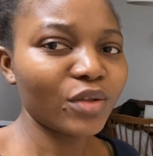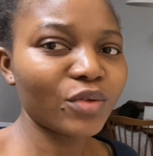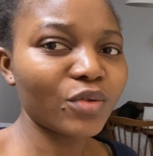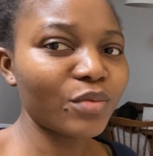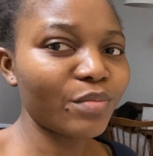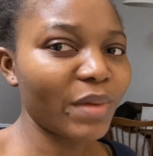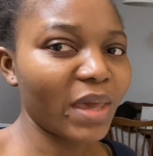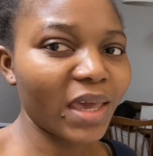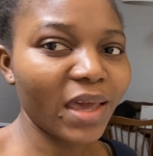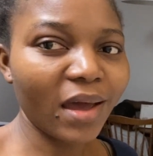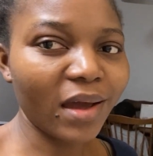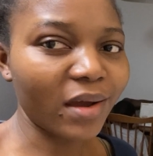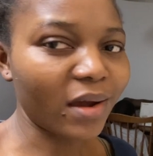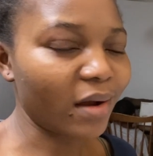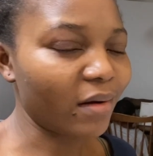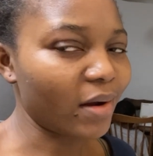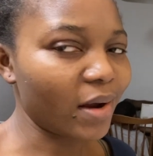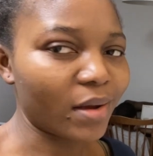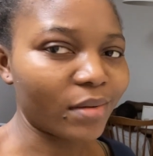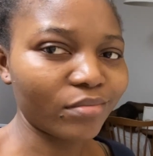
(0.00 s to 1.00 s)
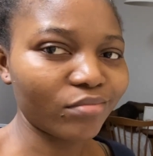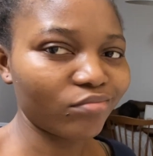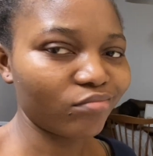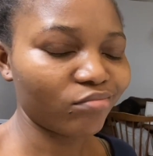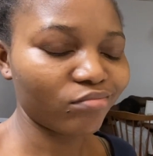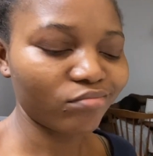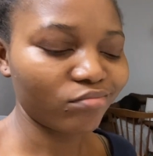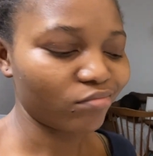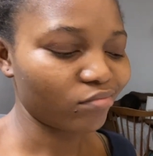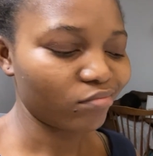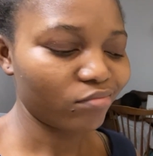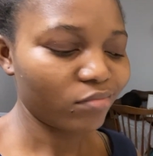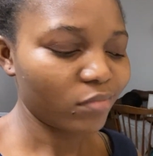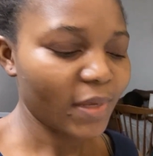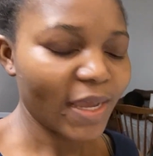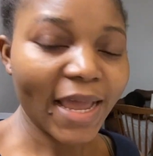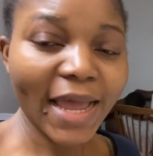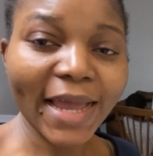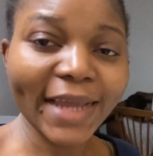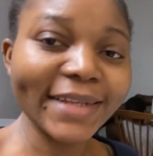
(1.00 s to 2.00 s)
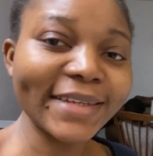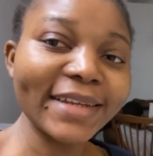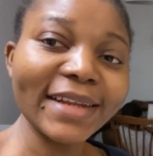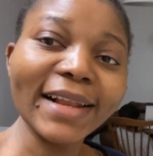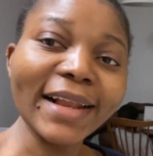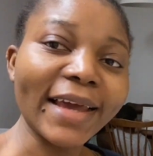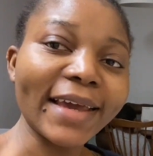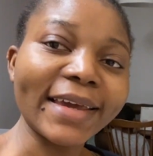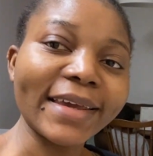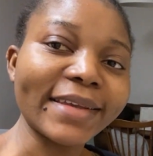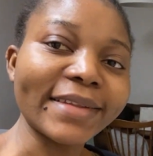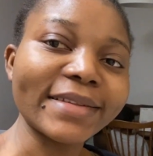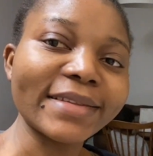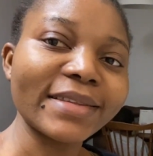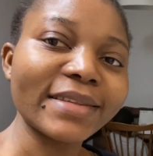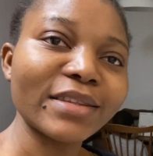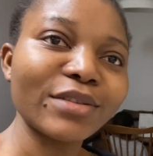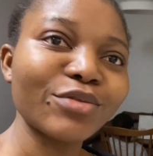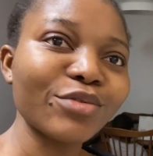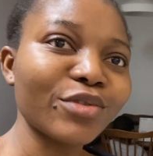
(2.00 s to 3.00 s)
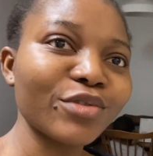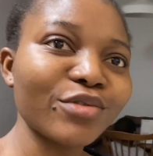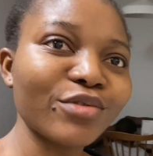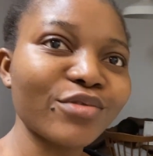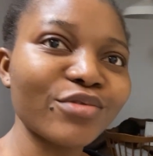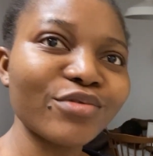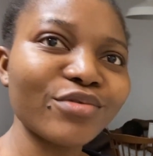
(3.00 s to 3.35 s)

to make akara. I didn't like it. It was